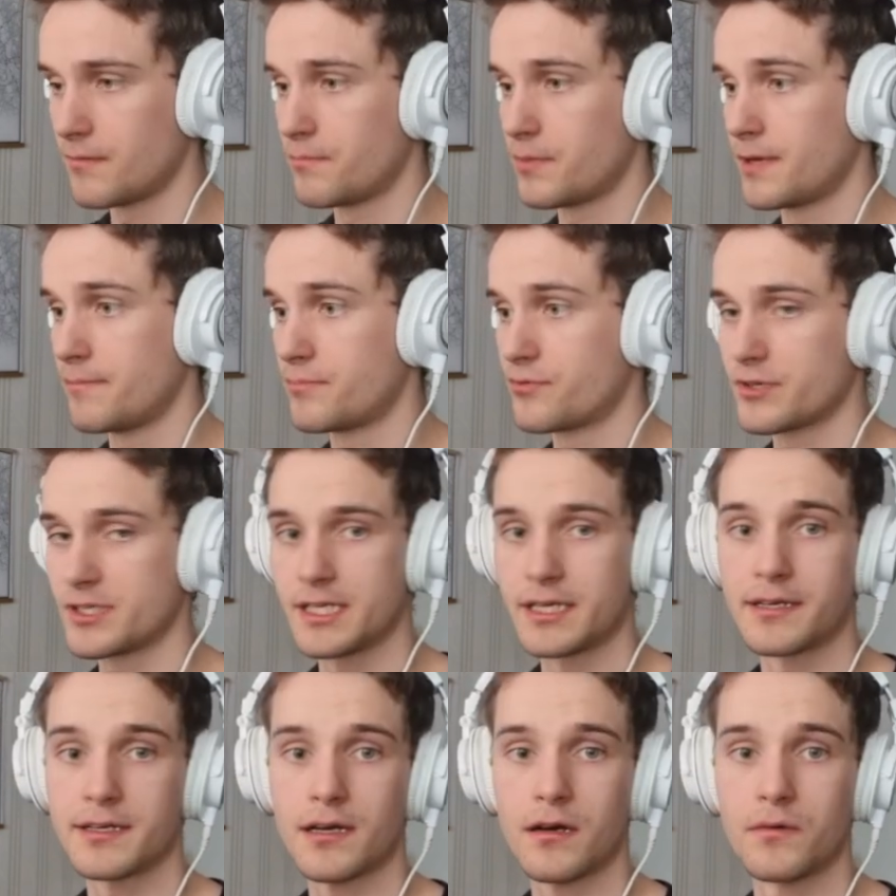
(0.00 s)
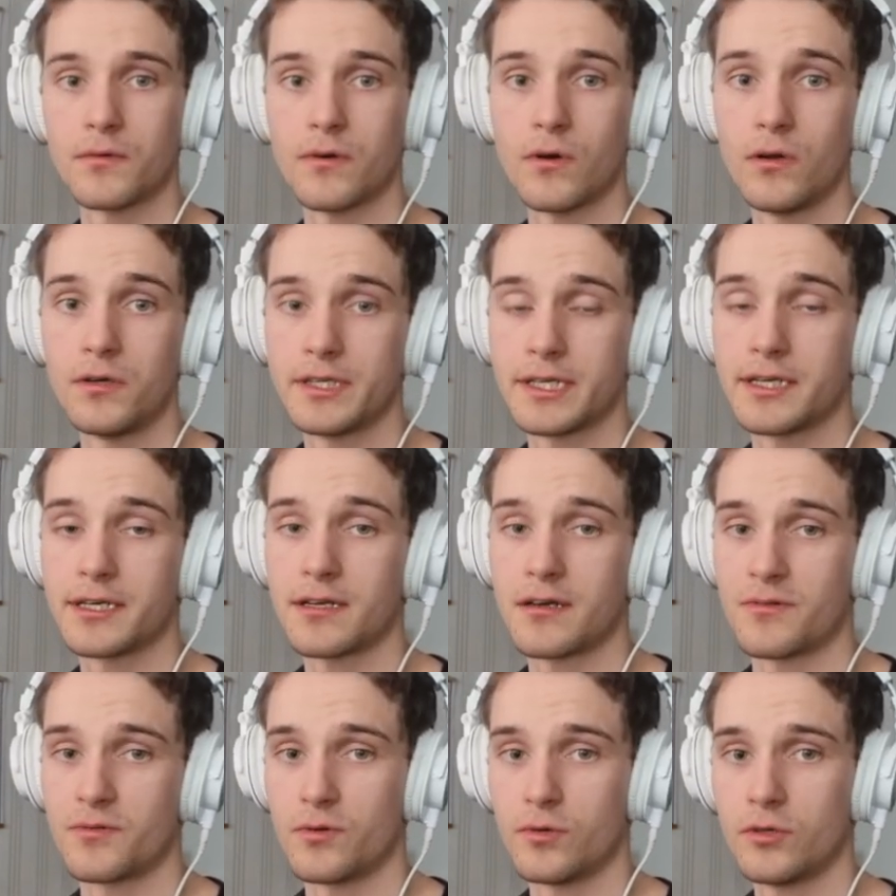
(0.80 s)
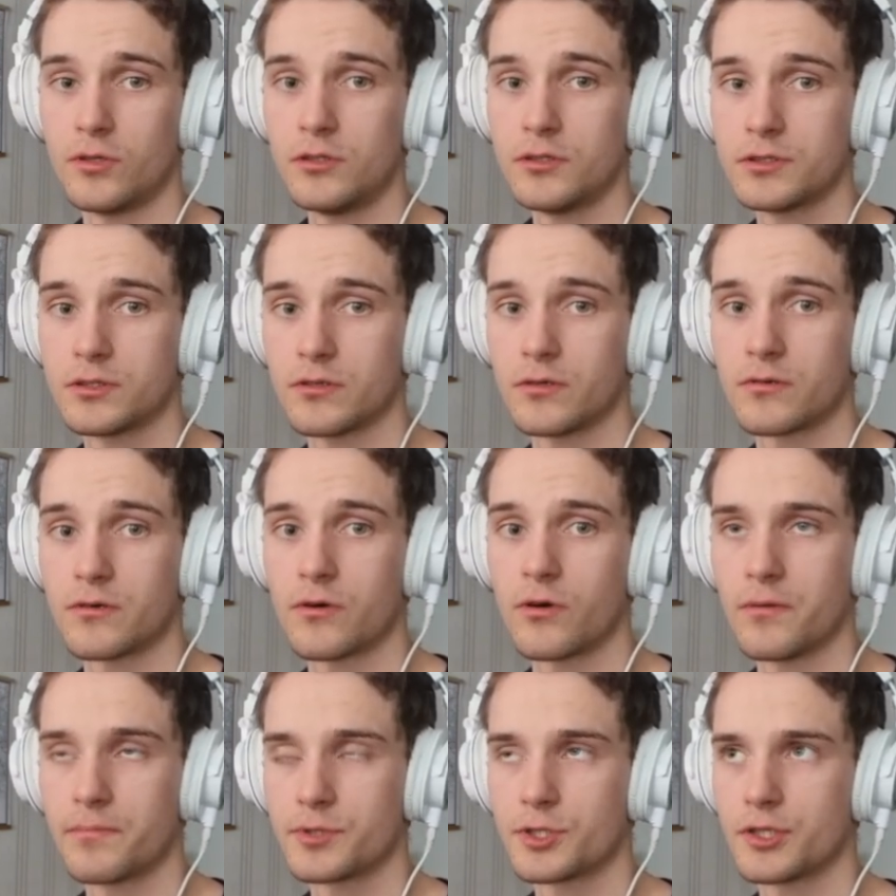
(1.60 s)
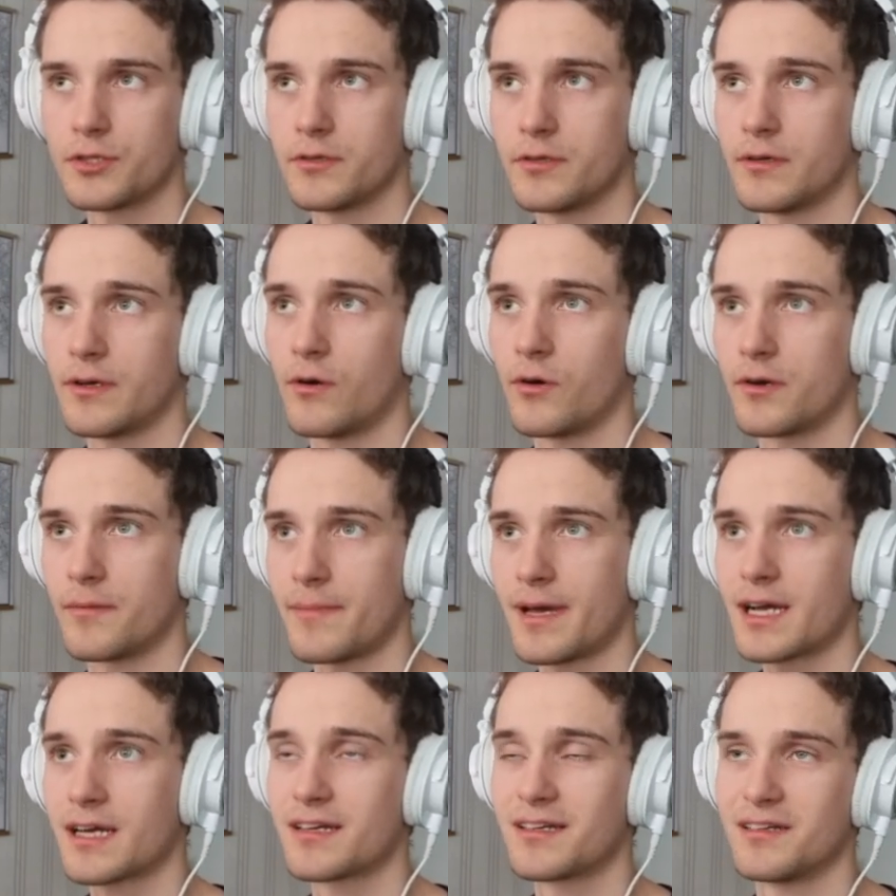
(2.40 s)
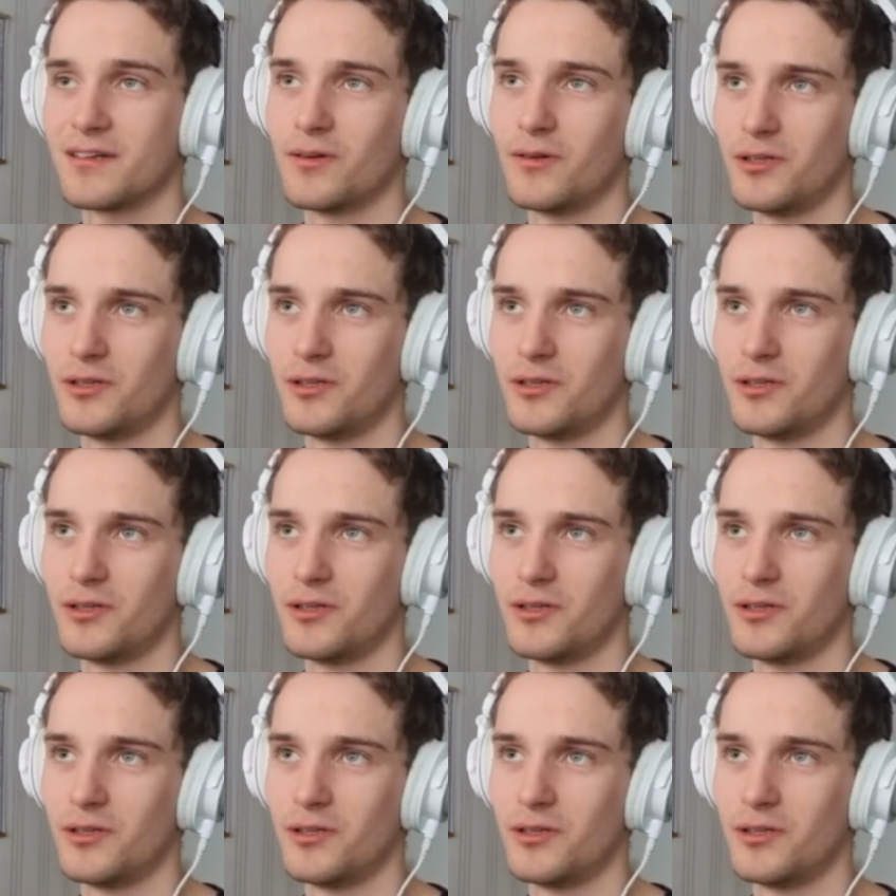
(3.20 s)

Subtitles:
by pressing down, holding down Alt or Option on Mac,